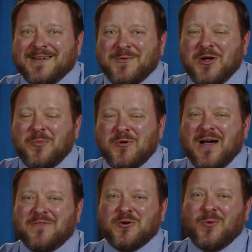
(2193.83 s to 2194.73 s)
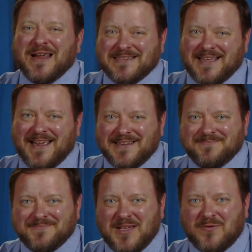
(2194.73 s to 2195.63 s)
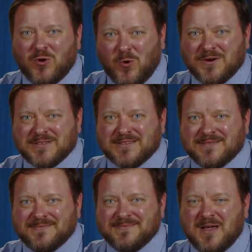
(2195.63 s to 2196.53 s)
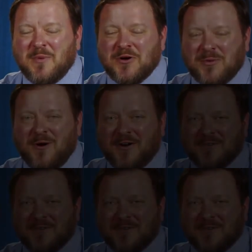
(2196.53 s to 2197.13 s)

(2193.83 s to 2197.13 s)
we hope you have a great day and, of course, a better tomorrow.